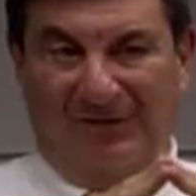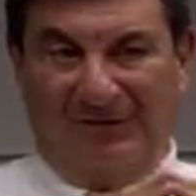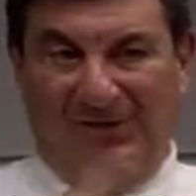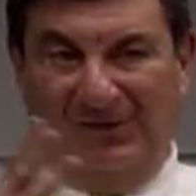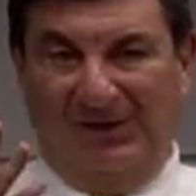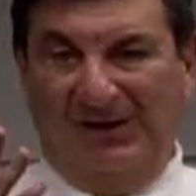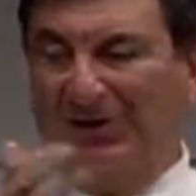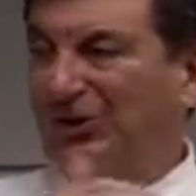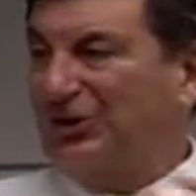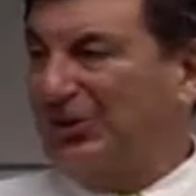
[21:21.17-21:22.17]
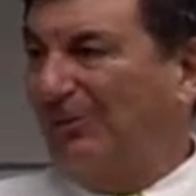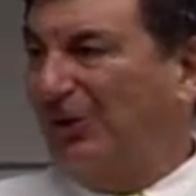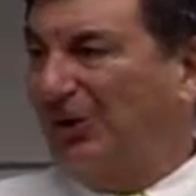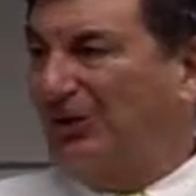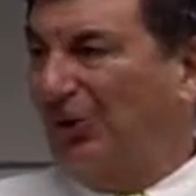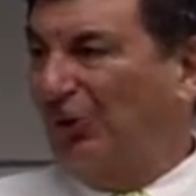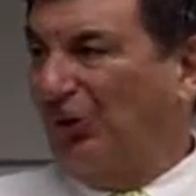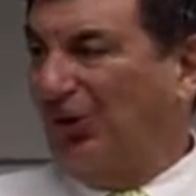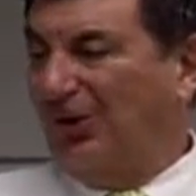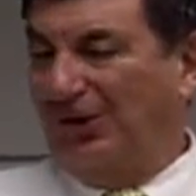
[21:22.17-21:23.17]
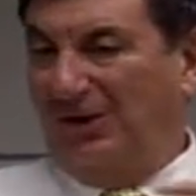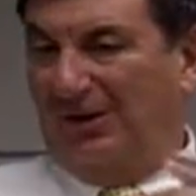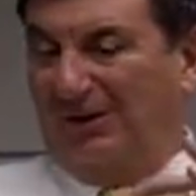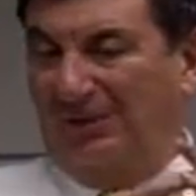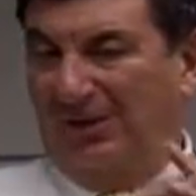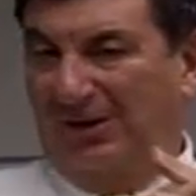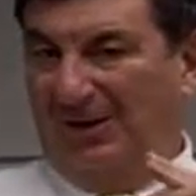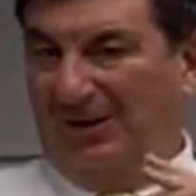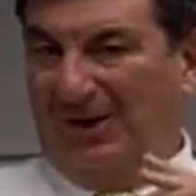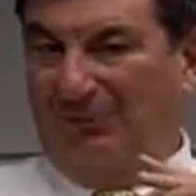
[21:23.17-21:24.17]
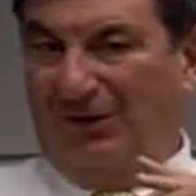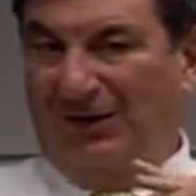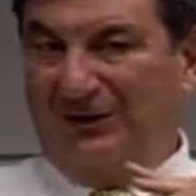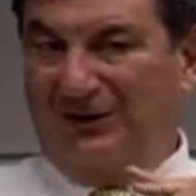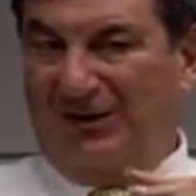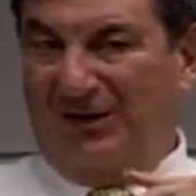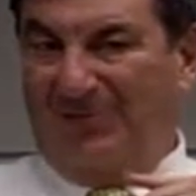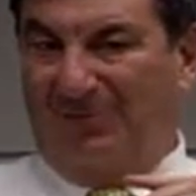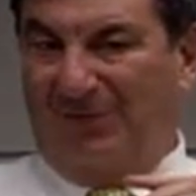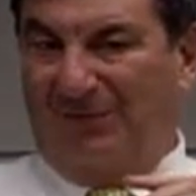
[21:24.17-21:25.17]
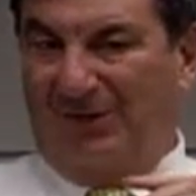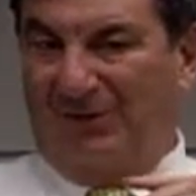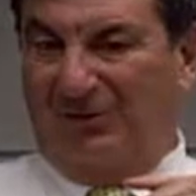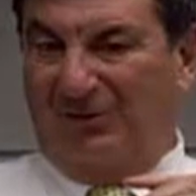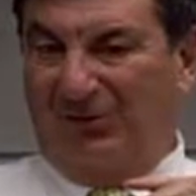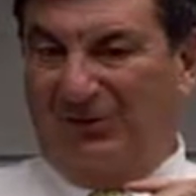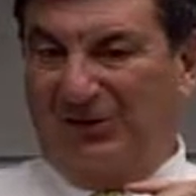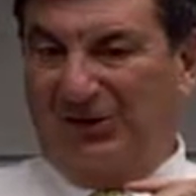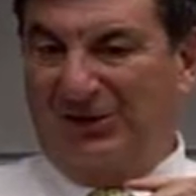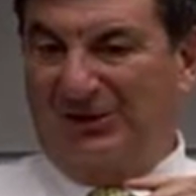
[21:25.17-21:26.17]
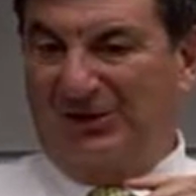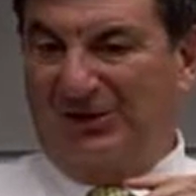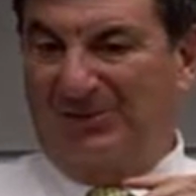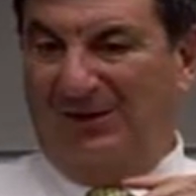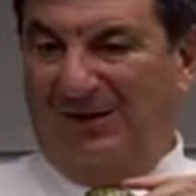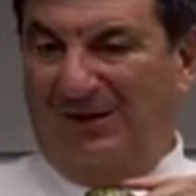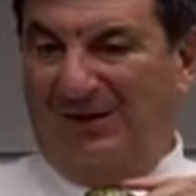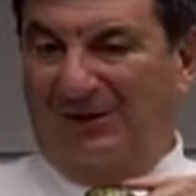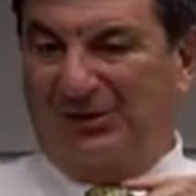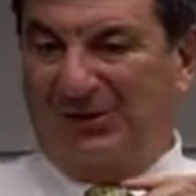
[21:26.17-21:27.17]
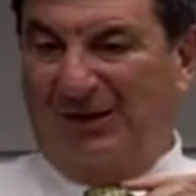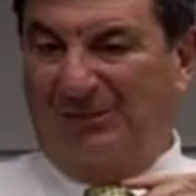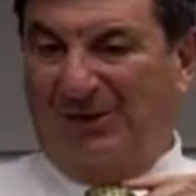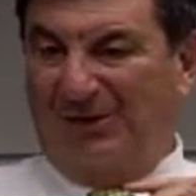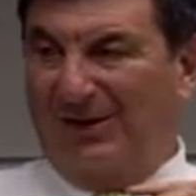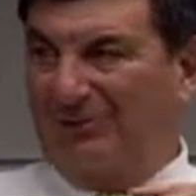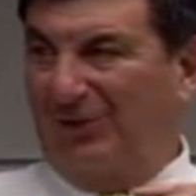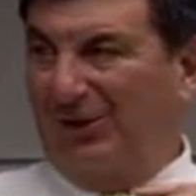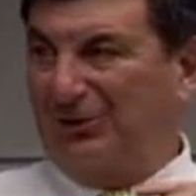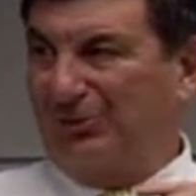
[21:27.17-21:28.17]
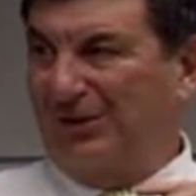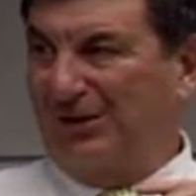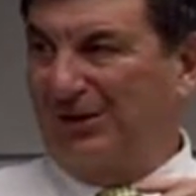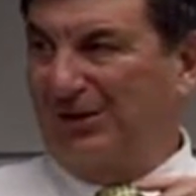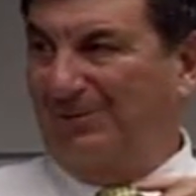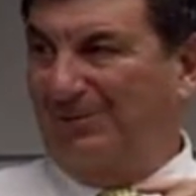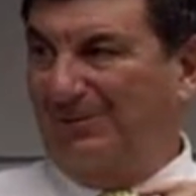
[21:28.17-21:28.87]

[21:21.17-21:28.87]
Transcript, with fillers: So those are some of the things I work on, and um, I'm blessed that I've been around doing these things, and um, I'm excited about next March with the um,